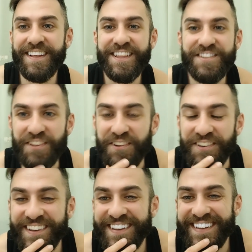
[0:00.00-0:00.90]

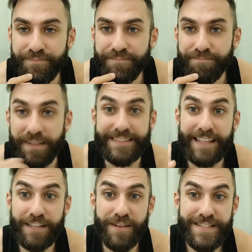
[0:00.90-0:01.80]
So, but
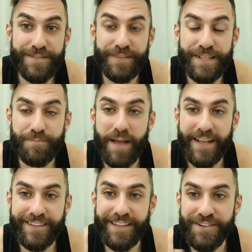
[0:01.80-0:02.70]
that was the
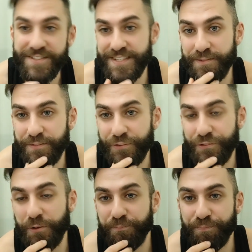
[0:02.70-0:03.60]
feedback that I received.
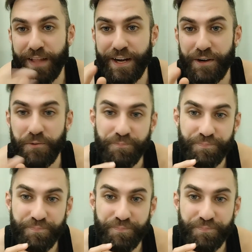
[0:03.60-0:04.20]
So I don't know.